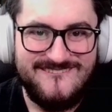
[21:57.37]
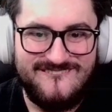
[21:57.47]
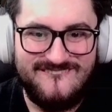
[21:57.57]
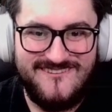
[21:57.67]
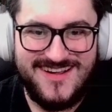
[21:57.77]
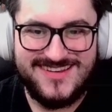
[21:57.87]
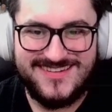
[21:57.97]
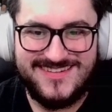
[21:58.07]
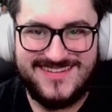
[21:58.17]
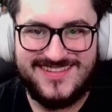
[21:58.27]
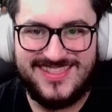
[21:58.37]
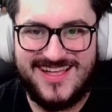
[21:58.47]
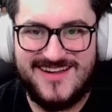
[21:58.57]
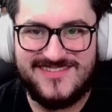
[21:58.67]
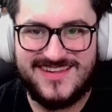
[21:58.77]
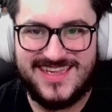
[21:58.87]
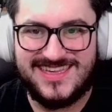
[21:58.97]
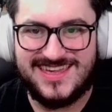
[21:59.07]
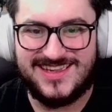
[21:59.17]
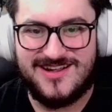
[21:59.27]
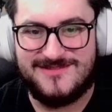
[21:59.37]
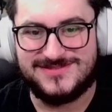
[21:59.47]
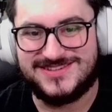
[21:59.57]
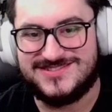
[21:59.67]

Water, lava, and you get your cobblestone